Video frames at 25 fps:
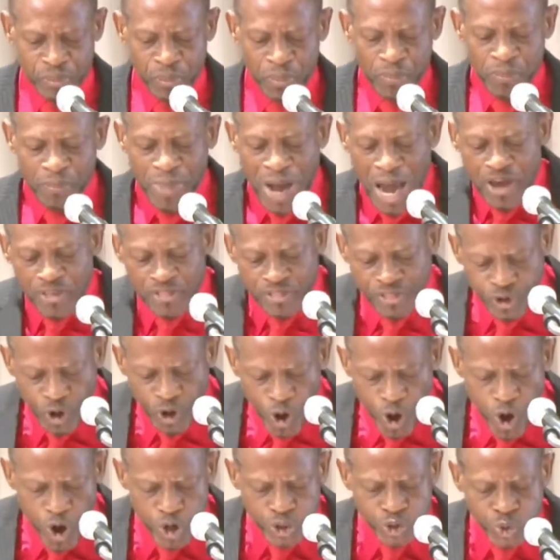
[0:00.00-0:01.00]
by
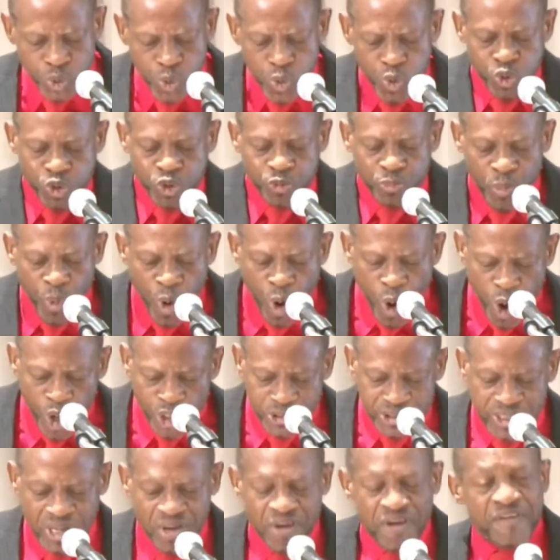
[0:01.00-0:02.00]
those whose most
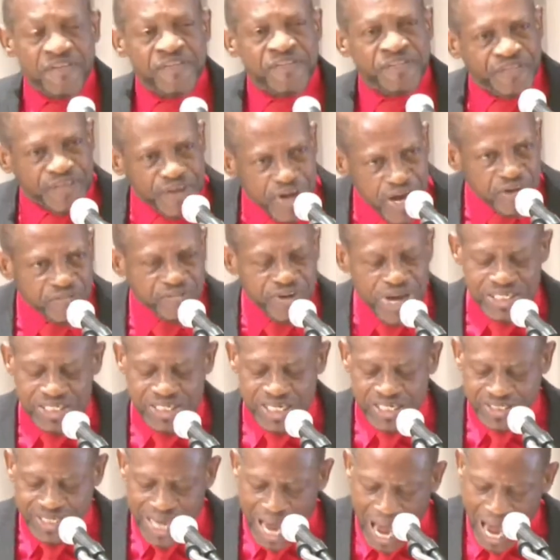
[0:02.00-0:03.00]
fervent
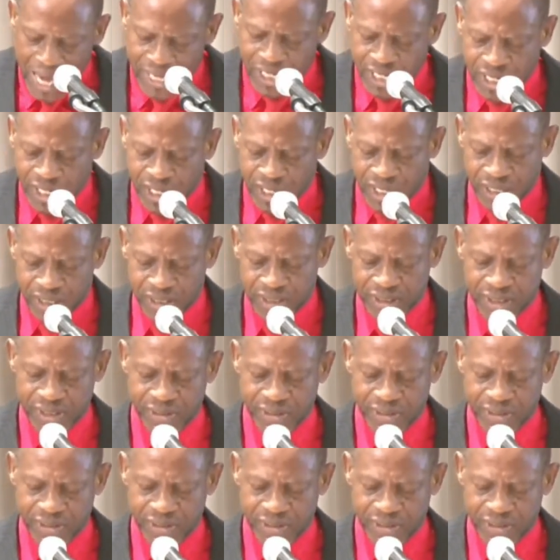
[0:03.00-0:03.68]
desire